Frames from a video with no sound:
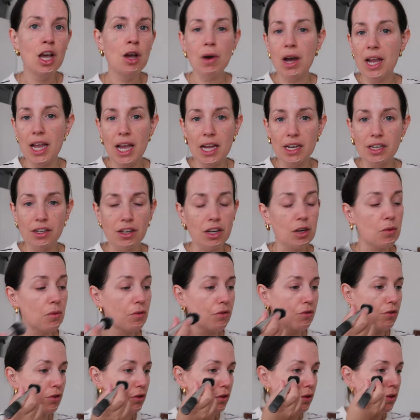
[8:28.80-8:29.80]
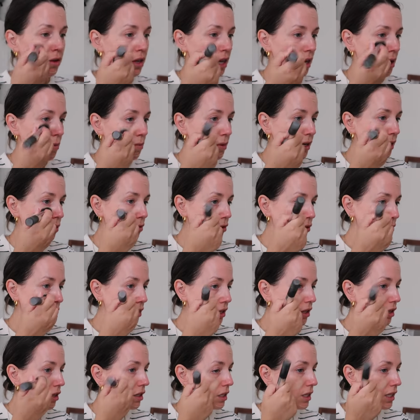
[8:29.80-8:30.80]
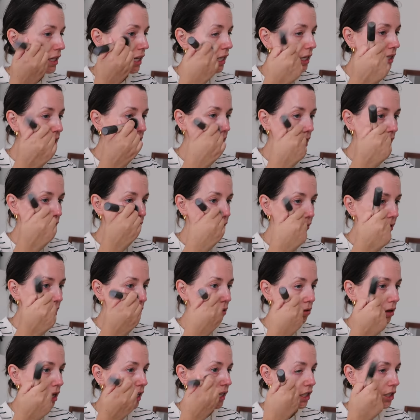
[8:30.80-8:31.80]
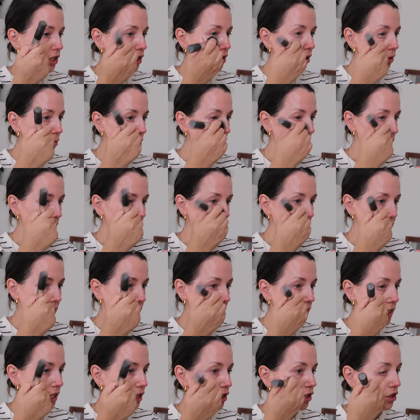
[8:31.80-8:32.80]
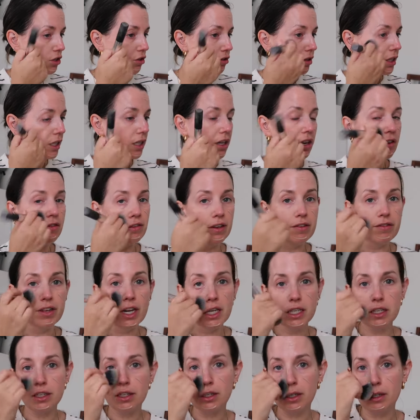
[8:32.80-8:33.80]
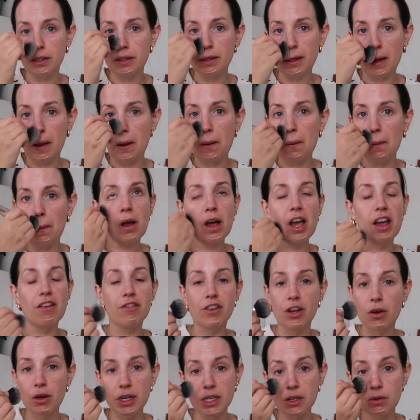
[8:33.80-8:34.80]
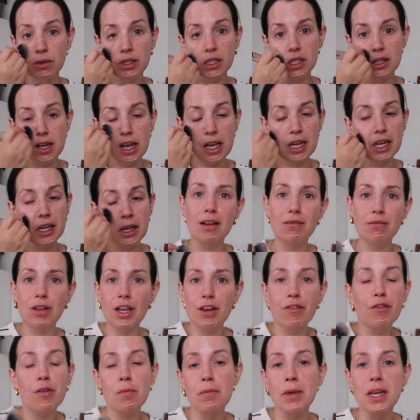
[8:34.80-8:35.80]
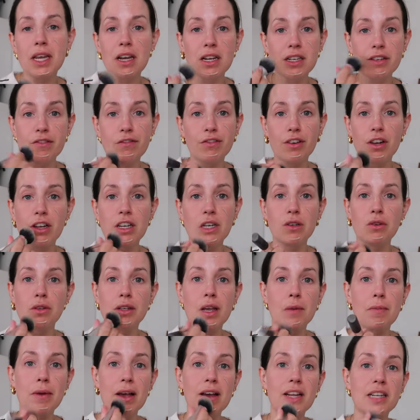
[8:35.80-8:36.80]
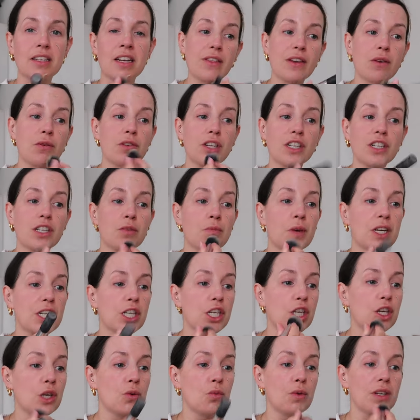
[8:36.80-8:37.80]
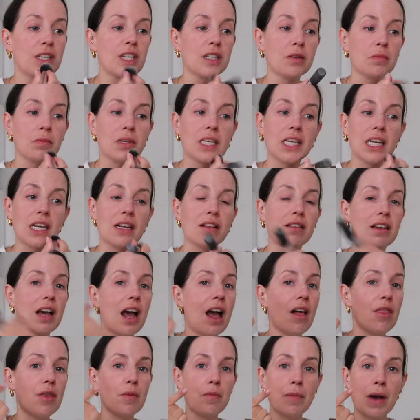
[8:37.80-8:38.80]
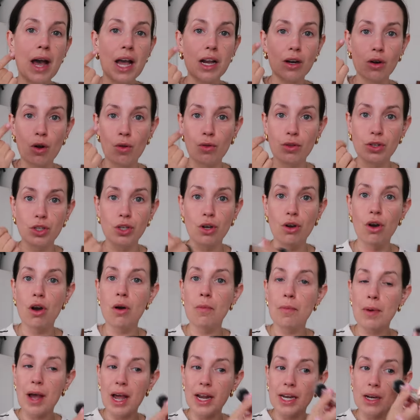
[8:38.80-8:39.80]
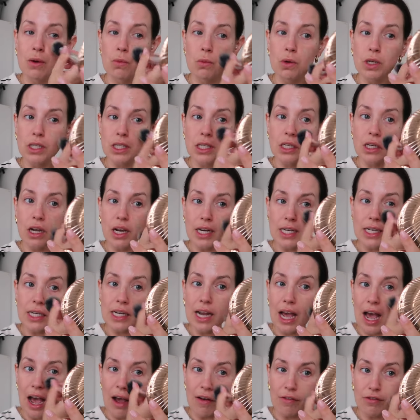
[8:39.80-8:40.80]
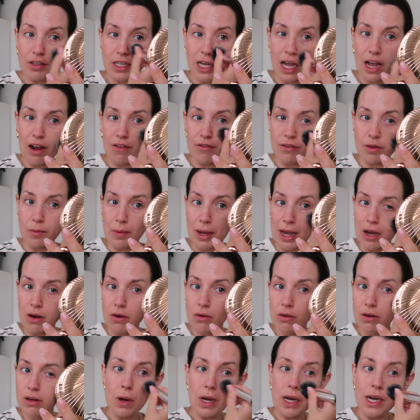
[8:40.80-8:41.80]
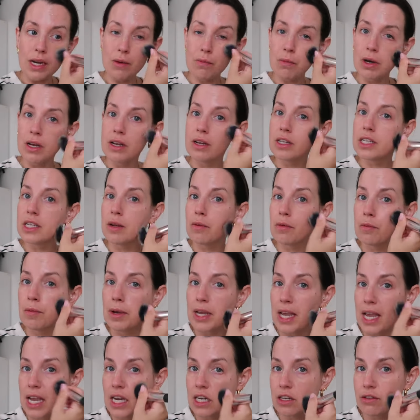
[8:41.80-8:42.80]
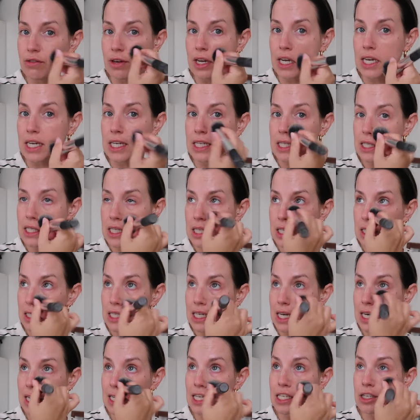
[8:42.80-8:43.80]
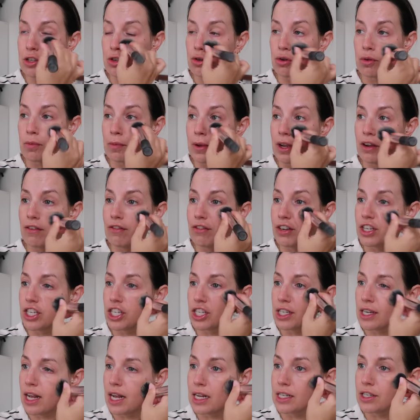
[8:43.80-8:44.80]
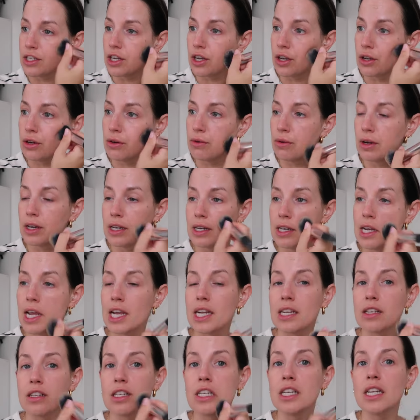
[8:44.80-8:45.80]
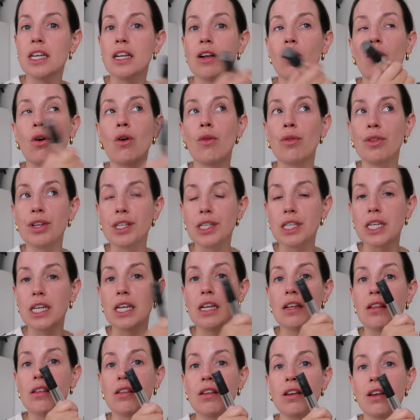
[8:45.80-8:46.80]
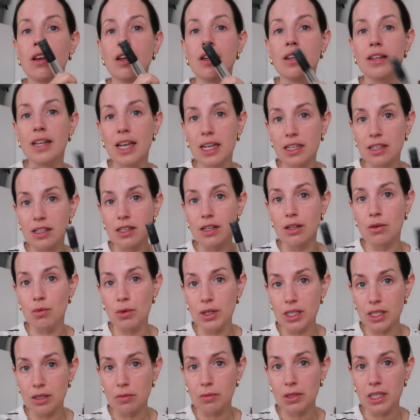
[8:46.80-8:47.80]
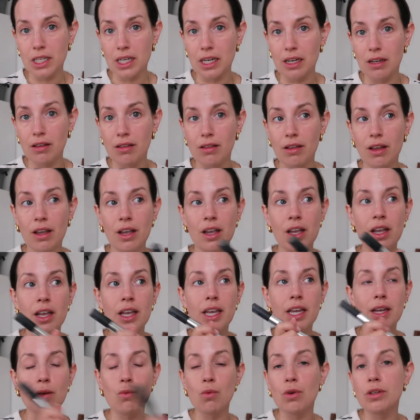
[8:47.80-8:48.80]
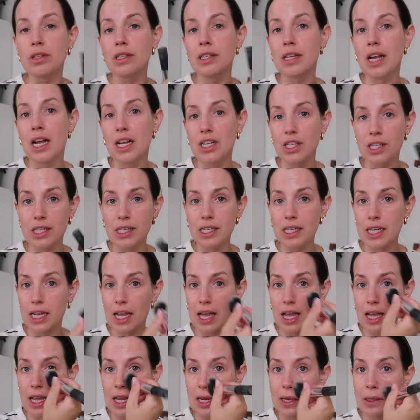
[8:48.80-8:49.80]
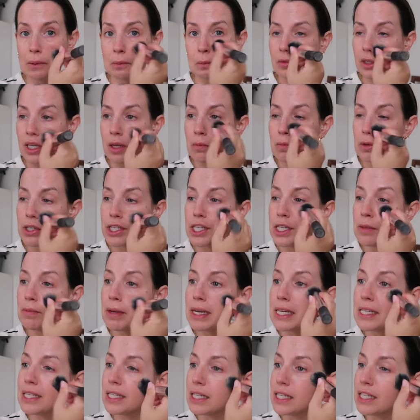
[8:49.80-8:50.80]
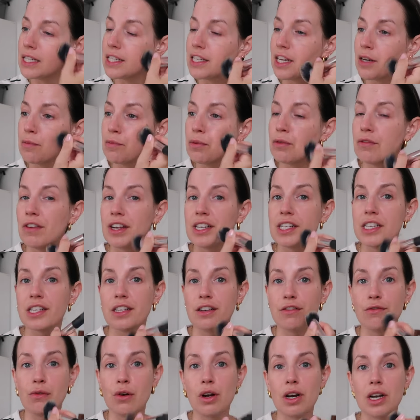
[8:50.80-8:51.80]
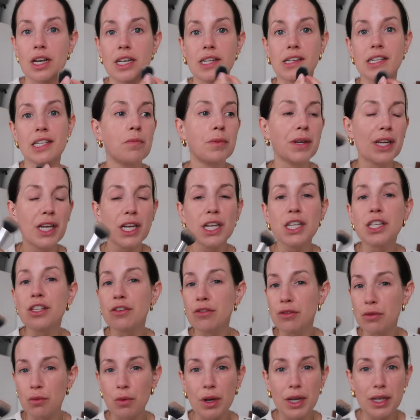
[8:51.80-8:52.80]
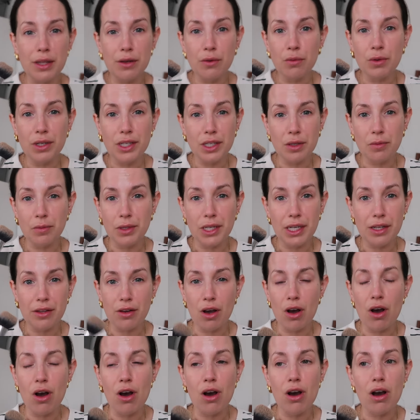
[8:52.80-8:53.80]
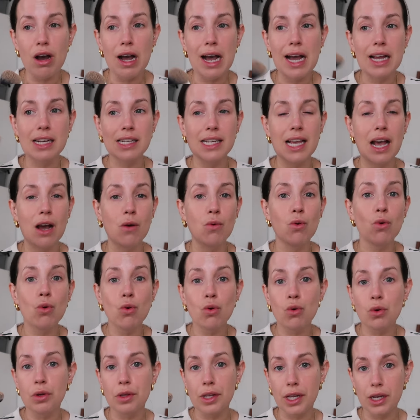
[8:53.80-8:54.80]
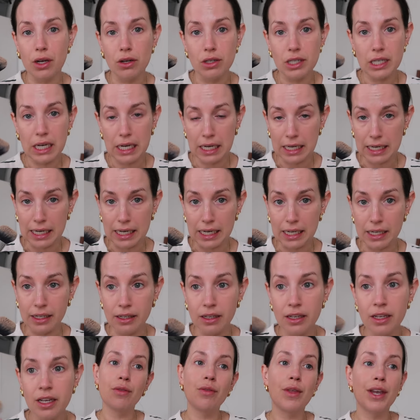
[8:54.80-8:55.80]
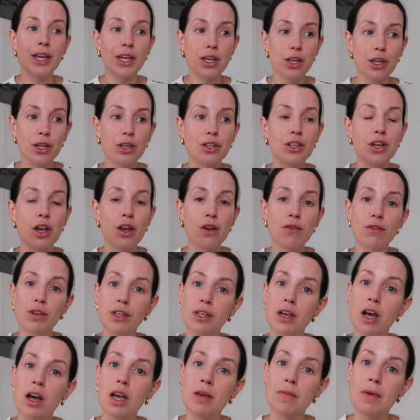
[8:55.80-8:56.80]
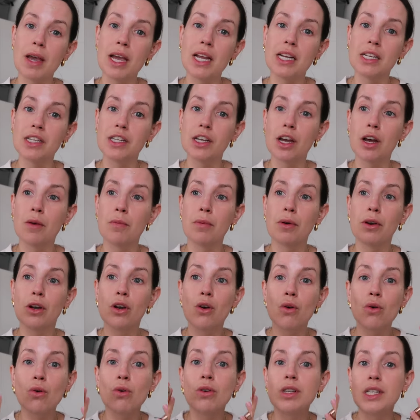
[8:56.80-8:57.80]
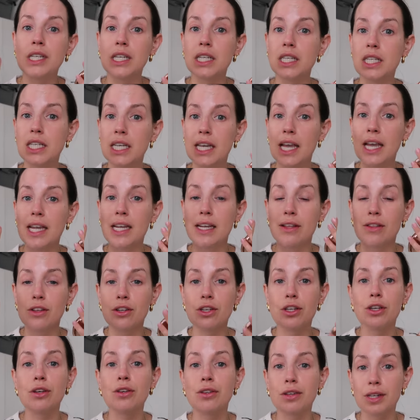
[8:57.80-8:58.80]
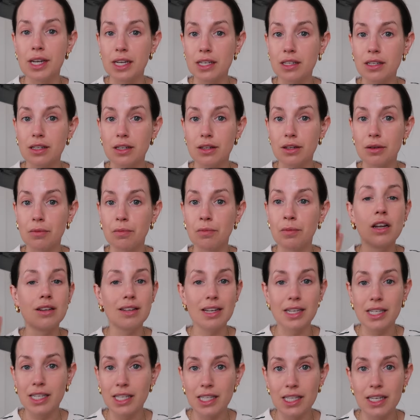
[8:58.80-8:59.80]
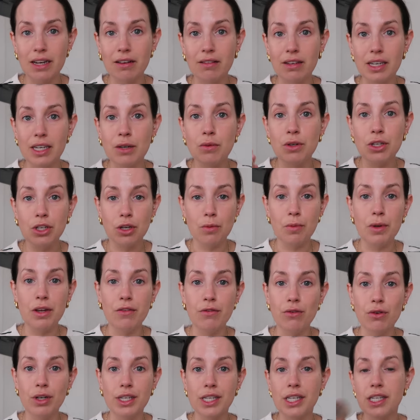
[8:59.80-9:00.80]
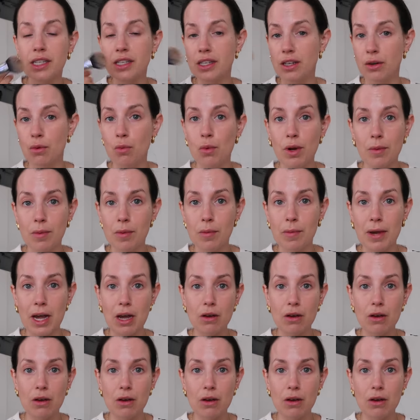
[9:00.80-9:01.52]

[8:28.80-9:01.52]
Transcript: but I hadn't done it before. But it was one of those things that I felt like, do you know what? In dentistry, I've never had a tooth out. I have no idea what it's like. Like for me, I didn't feel like it was that bad. They were just my two wisdom teeth at the back on the top. And it wasn't, I didn't have to have them out. In some of my x-rays, Tilly saw a bit of a shadow next to the wisdom teeth. It wasn't actually decay, but she basically said preventative wise, because of the way the wisdom teeth are and how awkward they are to clean, they could over time end up causing decay in the tooth next to them unnecessarily, which could be avoided. So whip them